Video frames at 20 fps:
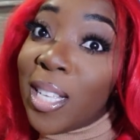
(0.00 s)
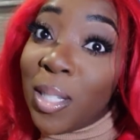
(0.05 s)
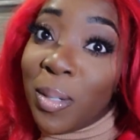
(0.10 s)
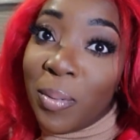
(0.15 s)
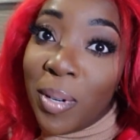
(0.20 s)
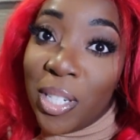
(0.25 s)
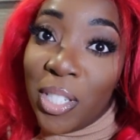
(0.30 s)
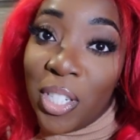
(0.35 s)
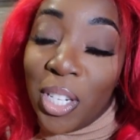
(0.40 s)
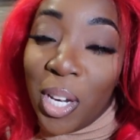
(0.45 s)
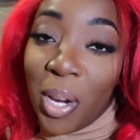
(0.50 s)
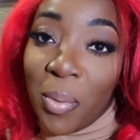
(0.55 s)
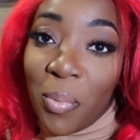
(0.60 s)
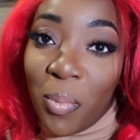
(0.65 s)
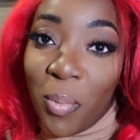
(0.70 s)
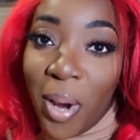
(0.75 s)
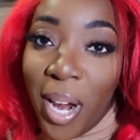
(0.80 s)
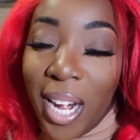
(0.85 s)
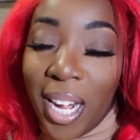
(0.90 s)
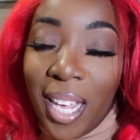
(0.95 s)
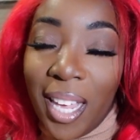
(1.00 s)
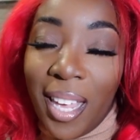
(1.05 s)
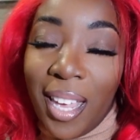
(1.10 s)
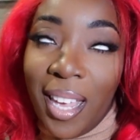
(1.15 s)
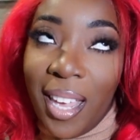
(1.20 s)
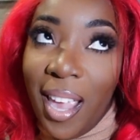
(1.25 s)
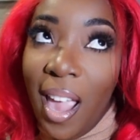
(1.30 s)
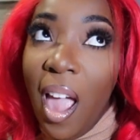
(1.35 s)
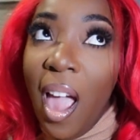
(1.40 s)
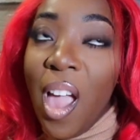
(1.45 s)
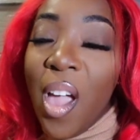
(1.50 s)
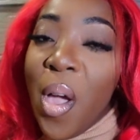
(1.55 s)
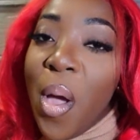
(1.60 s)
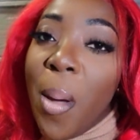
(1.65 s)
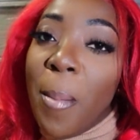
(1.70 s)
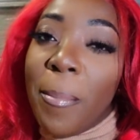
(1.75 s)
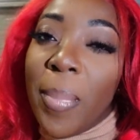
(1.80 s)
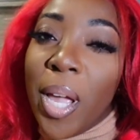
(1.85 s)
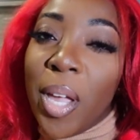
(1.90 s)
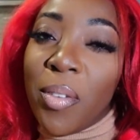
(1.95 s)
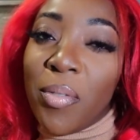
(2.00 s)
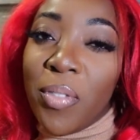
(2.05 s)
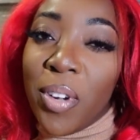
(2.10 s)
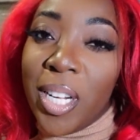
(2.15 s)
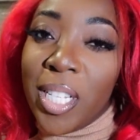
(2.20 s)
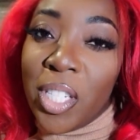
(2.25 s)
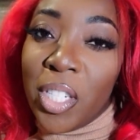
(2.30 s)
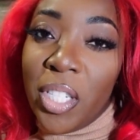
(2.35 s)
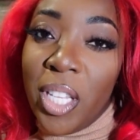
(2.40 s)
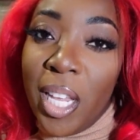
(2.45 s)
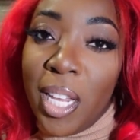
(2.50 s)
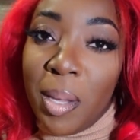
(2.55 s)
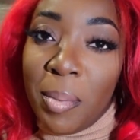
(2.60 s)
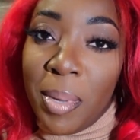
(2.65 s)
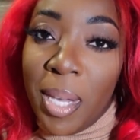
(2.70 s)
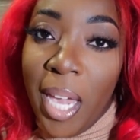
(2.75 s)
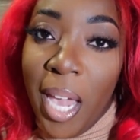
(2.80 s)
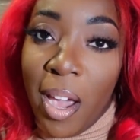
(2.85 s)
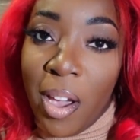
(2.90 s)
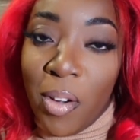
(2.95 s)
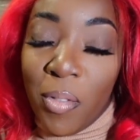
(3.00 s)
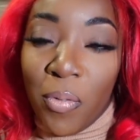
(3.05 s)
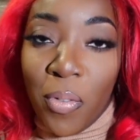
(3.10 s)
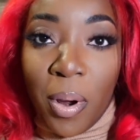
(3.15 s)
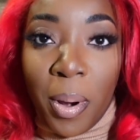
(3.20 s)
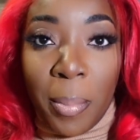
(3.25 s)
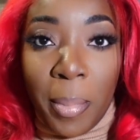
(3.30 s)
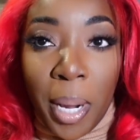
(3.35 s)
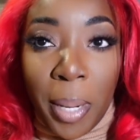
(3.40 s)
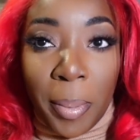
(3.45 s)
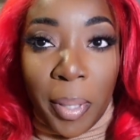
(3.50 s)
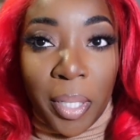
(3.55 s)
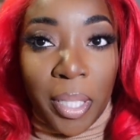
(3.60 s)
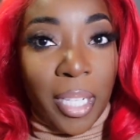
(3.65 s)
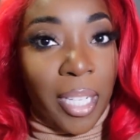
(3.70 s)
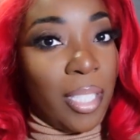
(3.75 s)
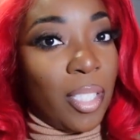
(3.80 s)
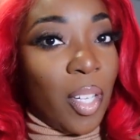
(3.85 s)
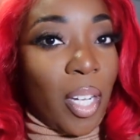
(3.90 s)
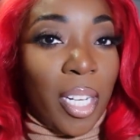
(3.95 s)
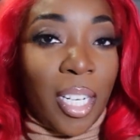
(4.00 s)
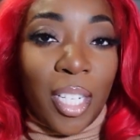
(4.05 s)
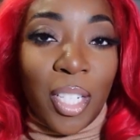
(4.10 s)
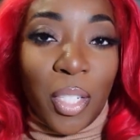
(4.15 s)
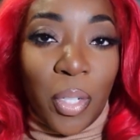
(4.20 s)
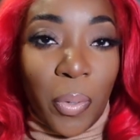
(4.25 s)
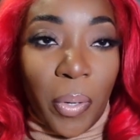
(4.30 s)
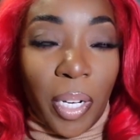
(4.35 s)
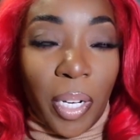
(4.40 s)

had to rush and get ready. My friends are taking me out for my birthday, so I didn't do